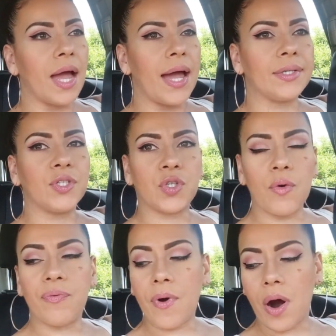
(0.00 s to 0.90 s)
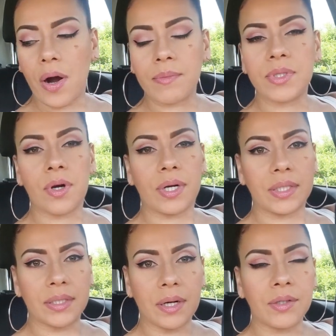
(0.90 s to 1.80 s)
And so far, I'm
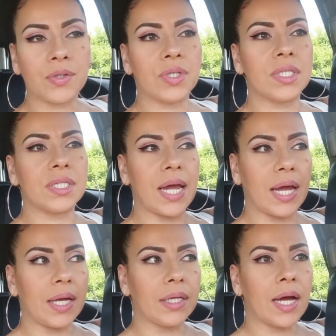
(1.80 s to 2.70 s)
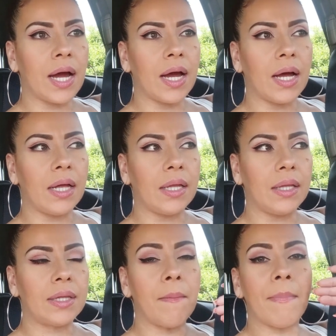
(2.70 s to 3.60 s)
starting to understand
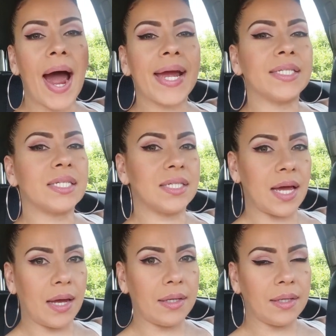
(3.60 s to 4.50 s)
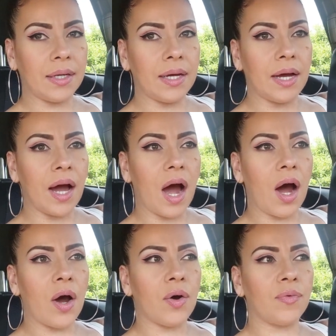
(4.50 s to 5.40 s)
the mindset
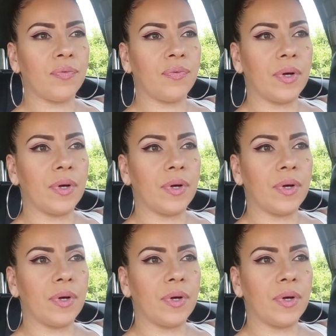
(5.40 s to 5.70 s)
of